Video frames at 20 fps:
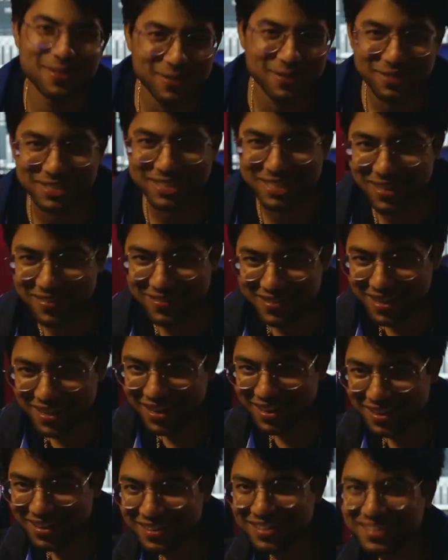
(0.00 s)
What's up,
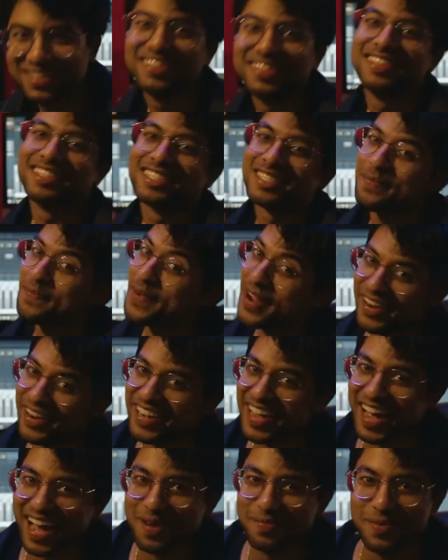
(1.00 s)
y'all? It's Amir
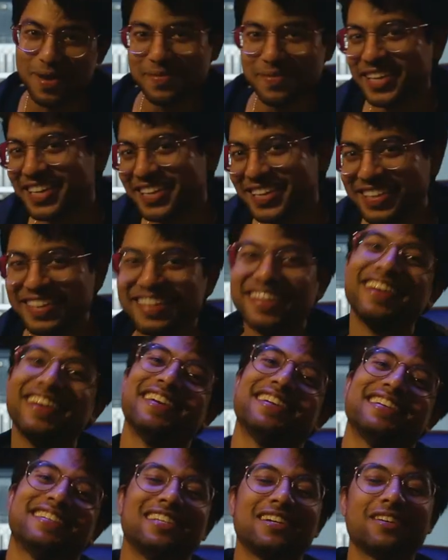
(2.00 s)
Khan, baby.
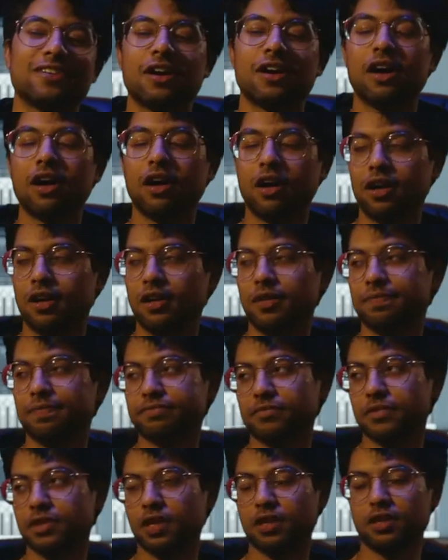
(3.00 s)
So, um,
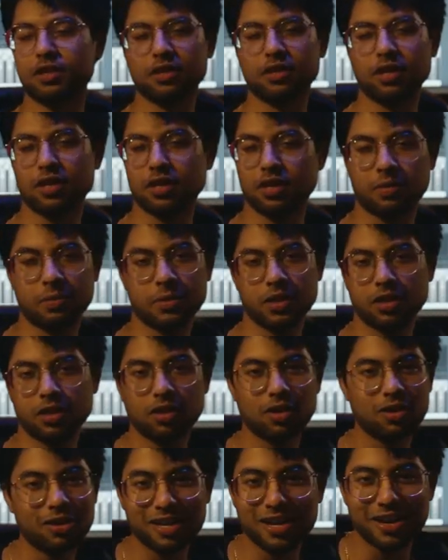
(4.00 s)
yeah, I mean, you
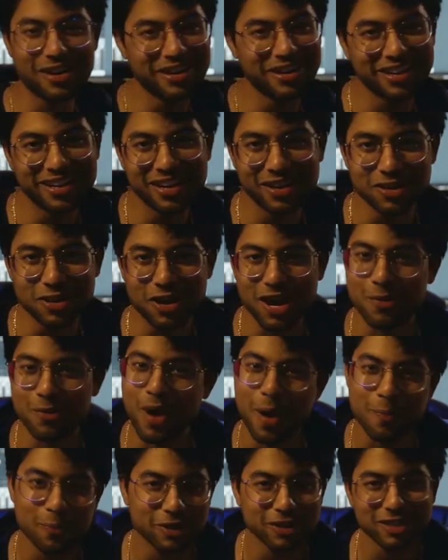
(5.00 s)
know, you all already know, you're a
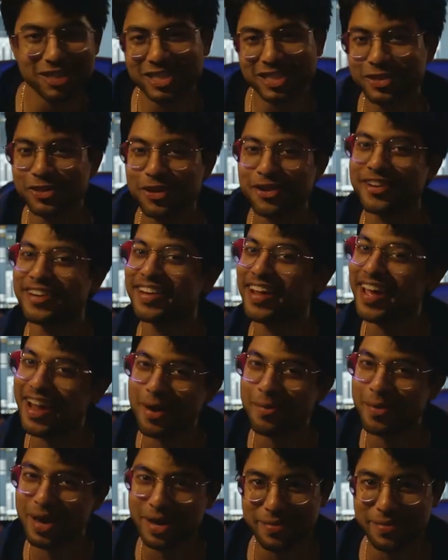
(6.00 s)
rapper extraordinaire,
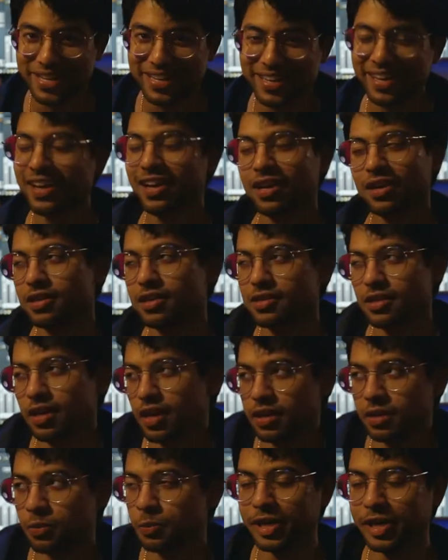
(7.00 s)
baby. Cause
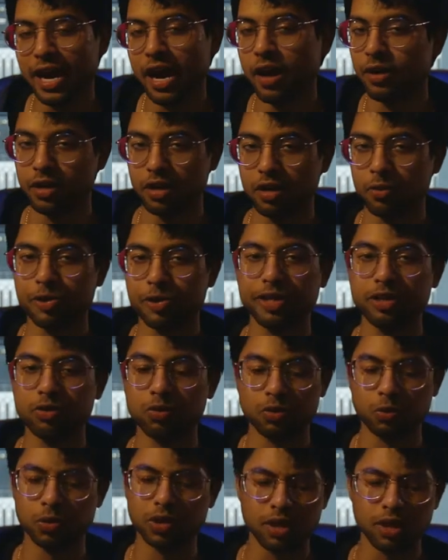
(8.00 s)
like we out here, we
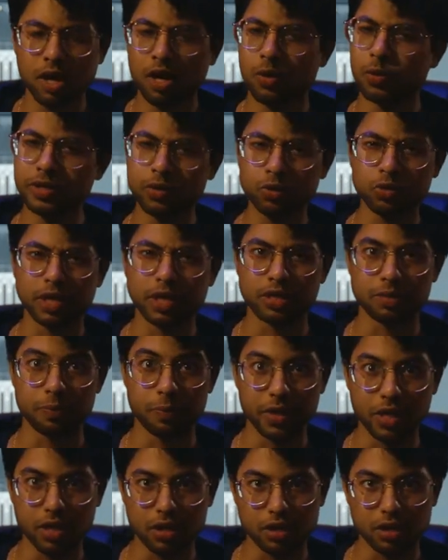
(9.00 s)
do we we do things
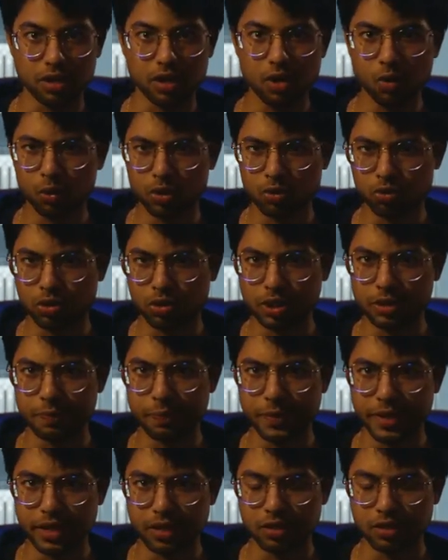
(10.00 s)
big. We do things
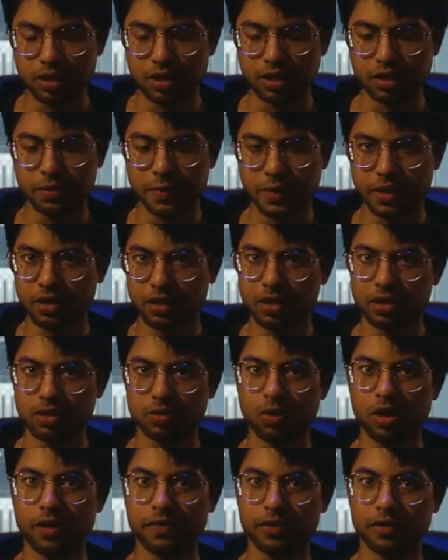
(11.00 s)
bigger than bigger than
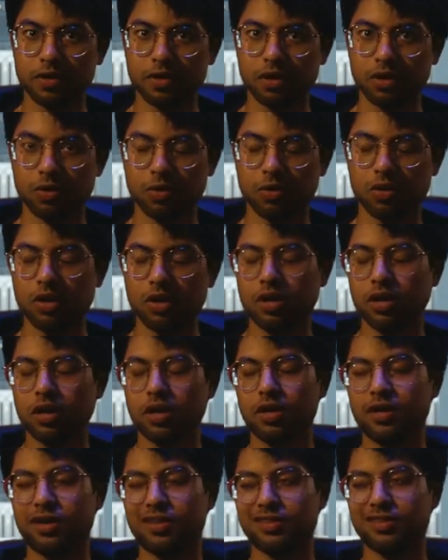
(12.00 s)
you ever know.
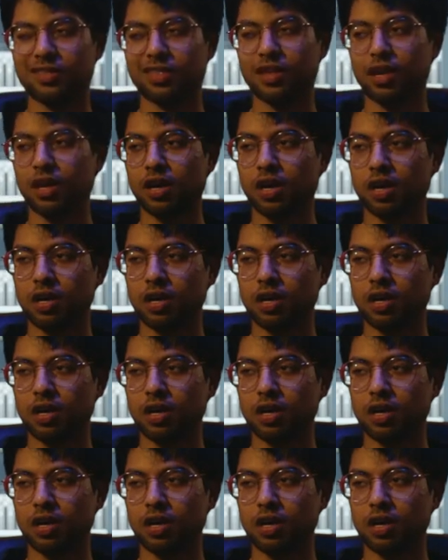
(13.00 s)
And uh,